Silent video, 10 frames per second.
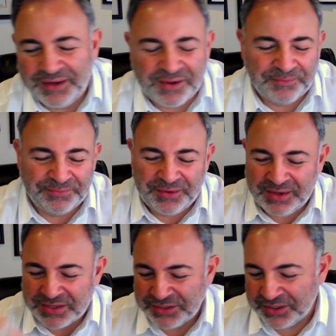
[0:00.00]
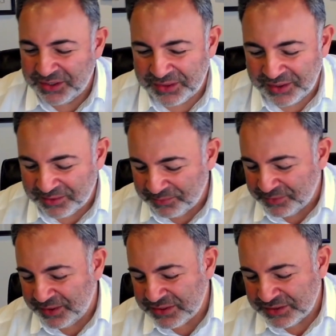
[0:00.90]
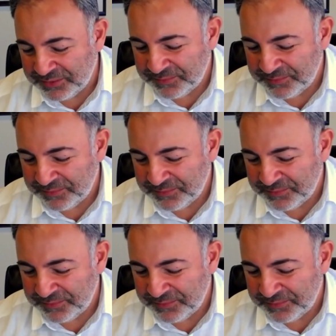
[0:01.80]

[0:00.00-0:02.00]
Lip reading: know. You guys are going to think I'm crazy.